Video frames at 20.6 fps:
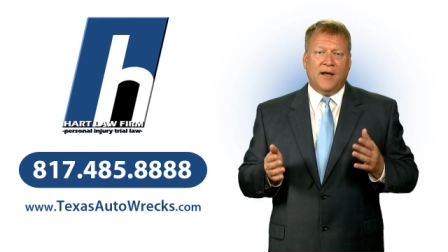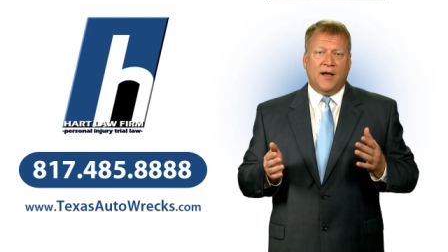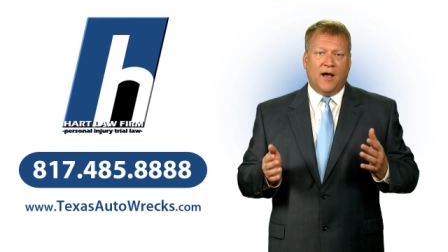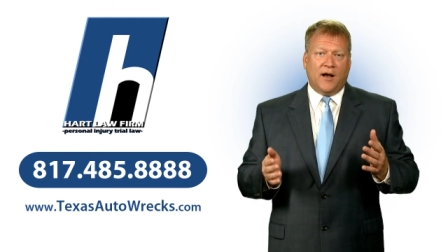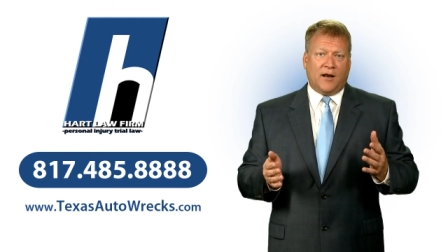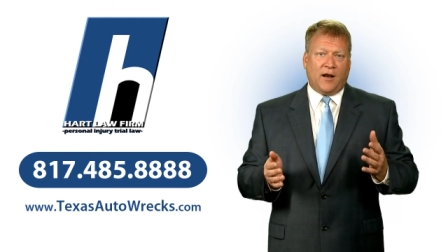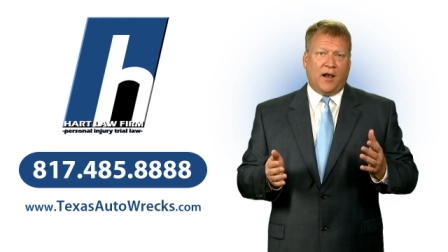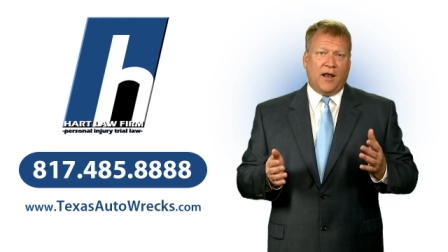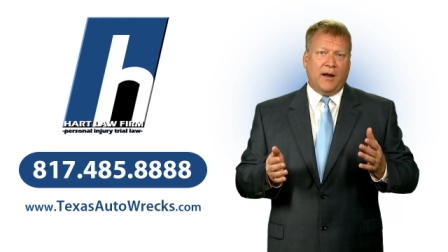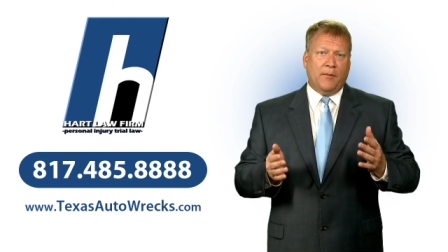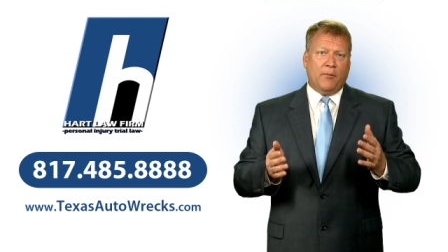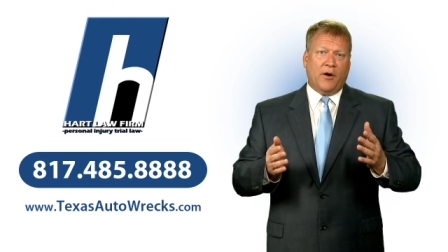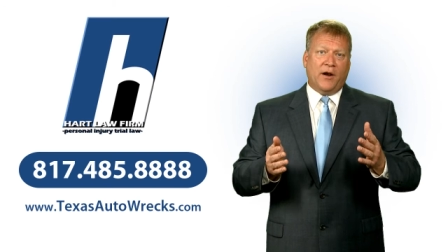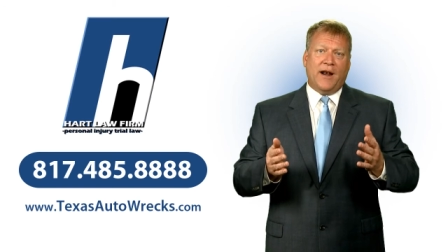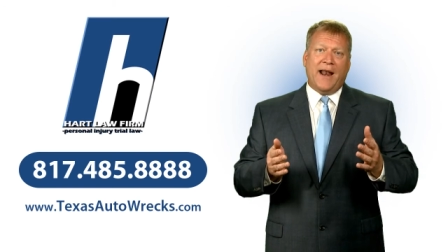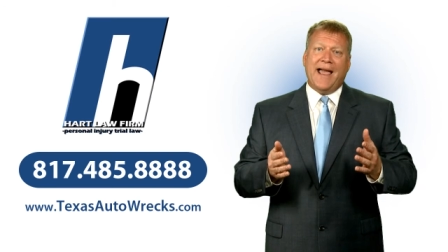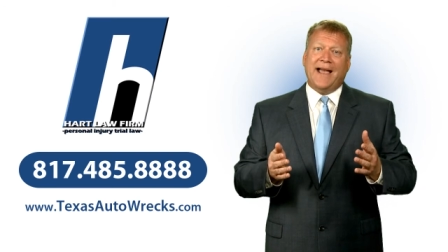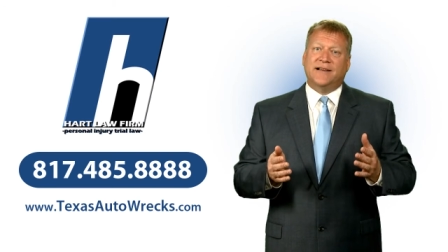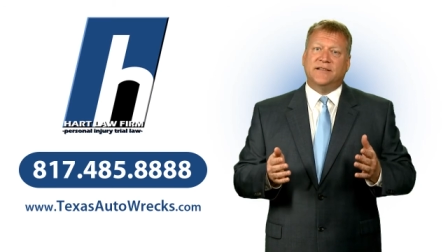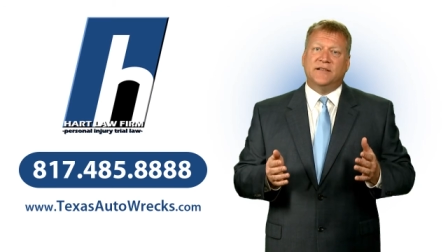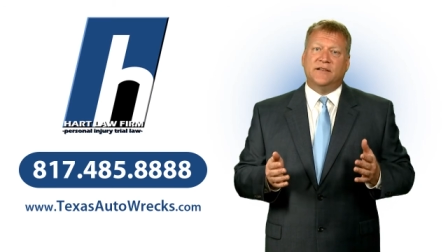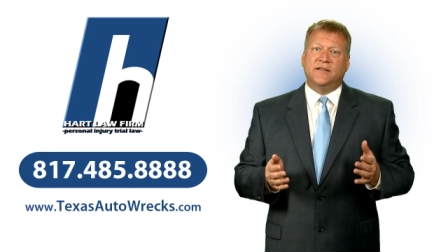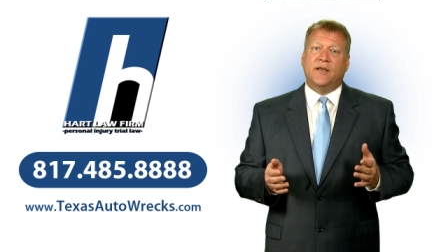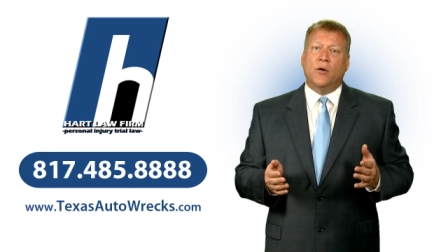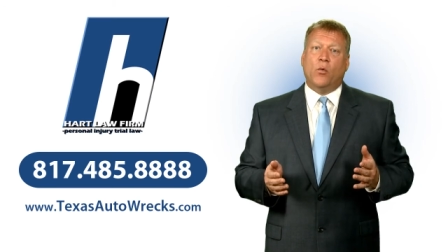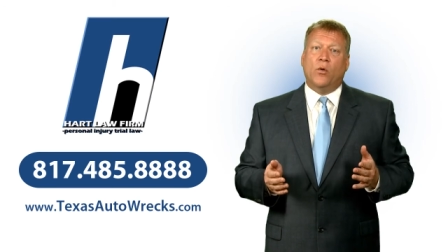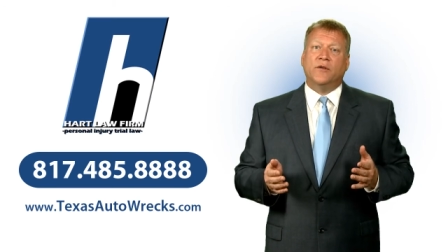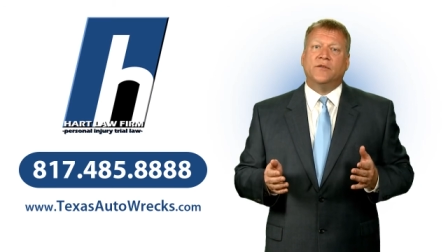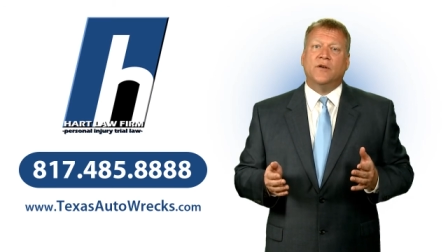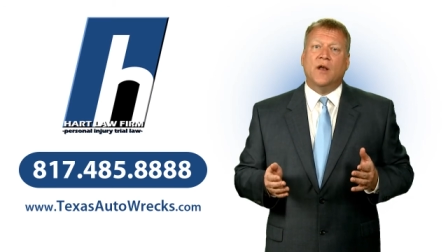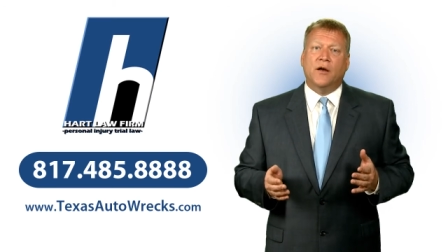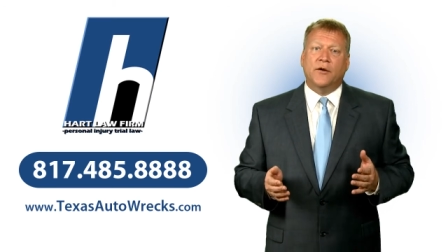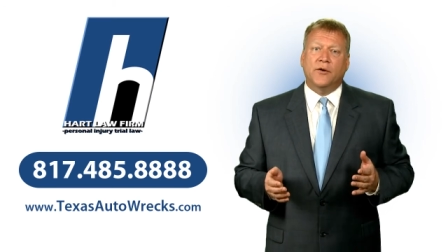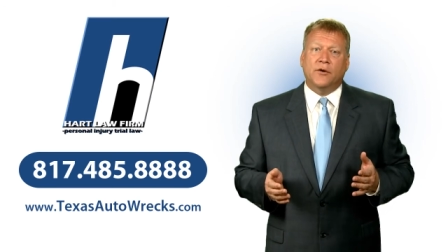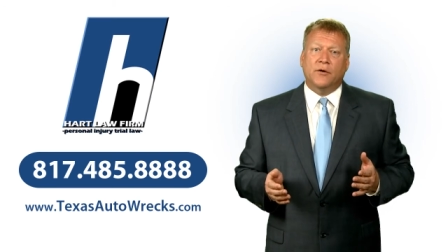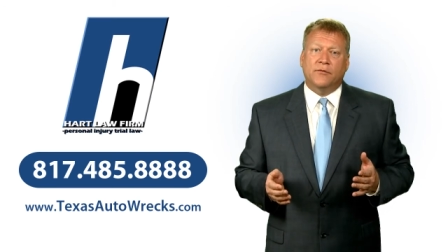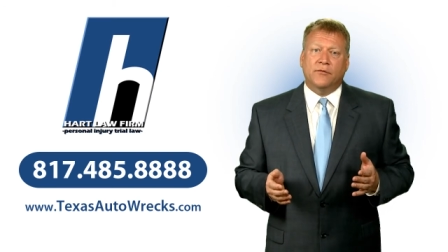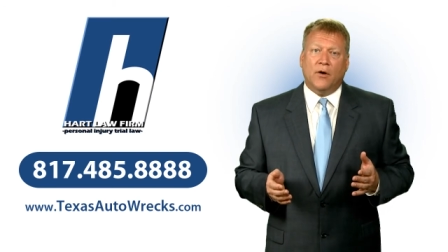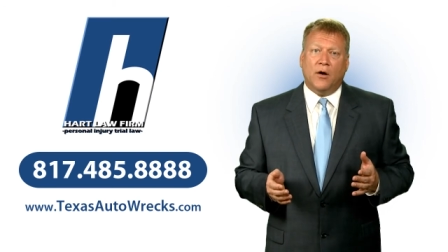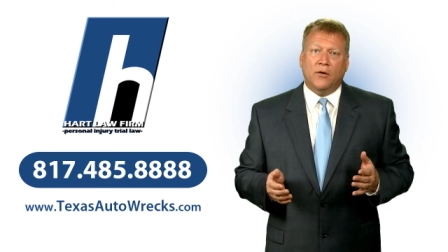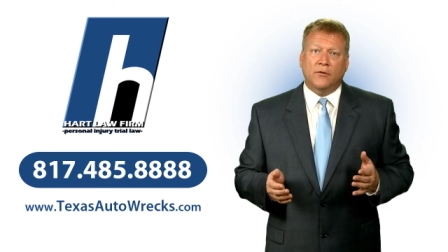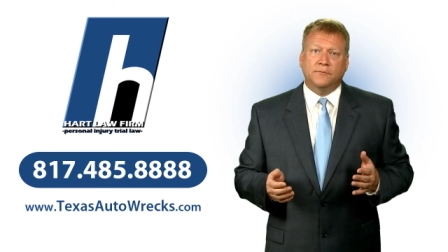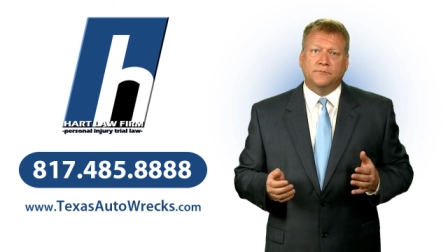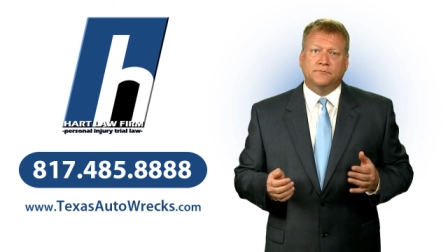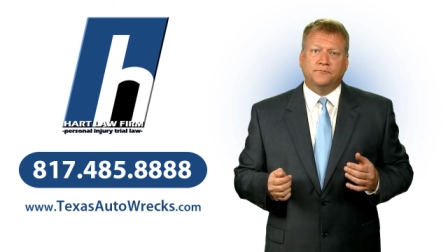a claim on an accident that was not your fault.